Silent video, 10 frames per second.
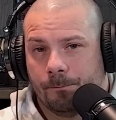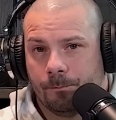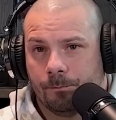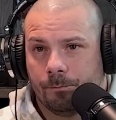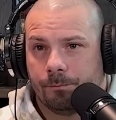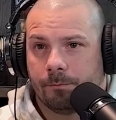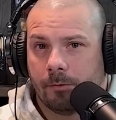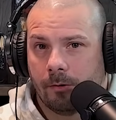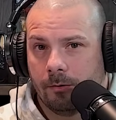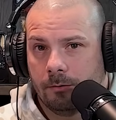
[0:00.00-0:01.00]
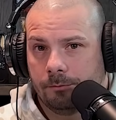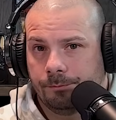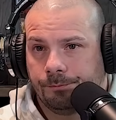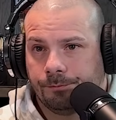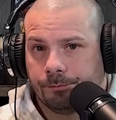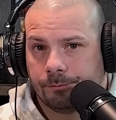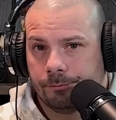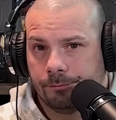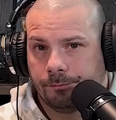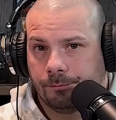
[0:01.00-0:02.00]

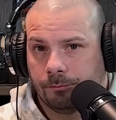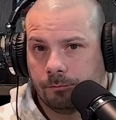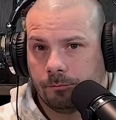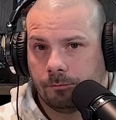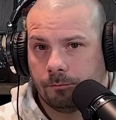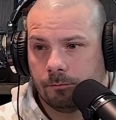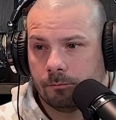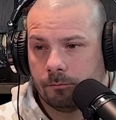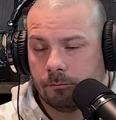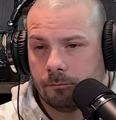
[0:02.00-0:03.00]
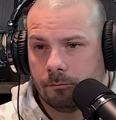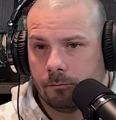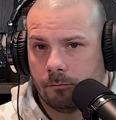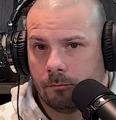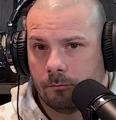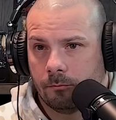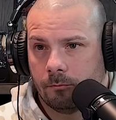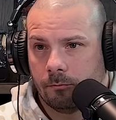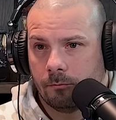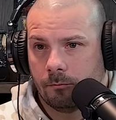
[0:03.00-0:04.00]

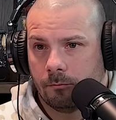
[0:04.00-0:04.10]
The person shown says nothing.